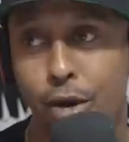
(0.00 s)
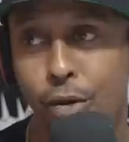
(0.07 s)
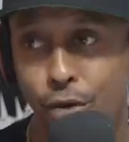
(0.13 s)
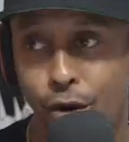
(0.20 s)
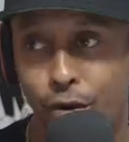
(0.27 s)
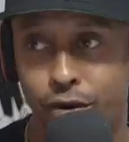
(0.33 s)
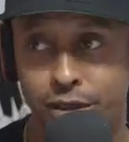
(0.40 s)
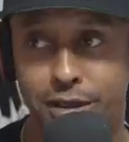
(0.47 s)
Listen,
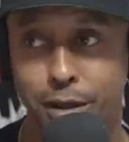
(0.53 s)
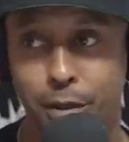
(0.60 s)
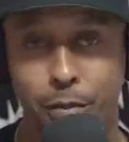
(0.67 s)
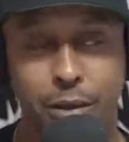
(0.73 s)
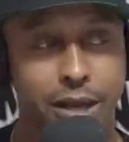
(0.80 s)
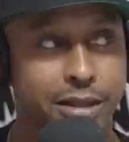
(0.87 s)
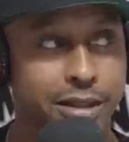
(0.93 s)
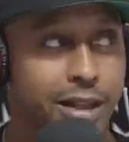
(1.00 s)
I remember, I
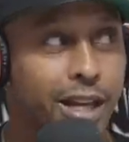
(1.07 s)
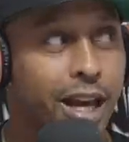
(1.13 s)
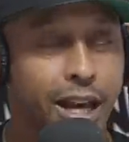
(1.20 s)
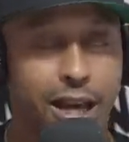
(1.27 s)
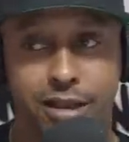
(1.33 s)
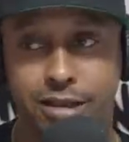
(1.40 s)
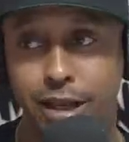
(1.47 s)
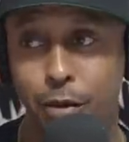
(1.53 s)
remember, I remember. My
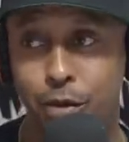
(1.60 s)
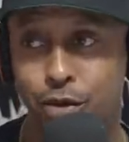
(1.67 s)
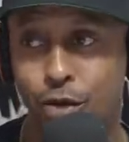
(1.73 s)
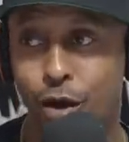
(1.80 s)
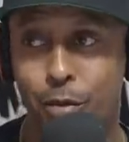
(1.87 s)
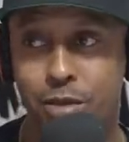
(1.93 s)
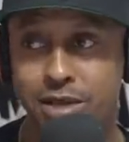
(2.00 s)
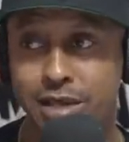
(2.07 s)
young boy
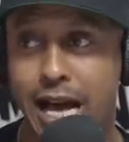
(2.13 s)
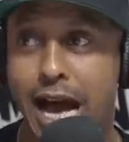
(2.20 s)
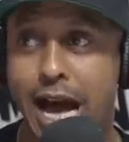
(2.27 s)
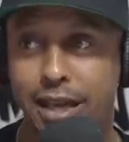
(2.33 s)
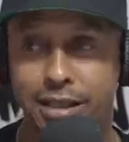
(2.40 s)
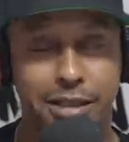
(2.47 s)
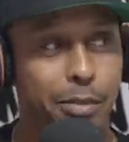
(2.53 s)
told me in the yard.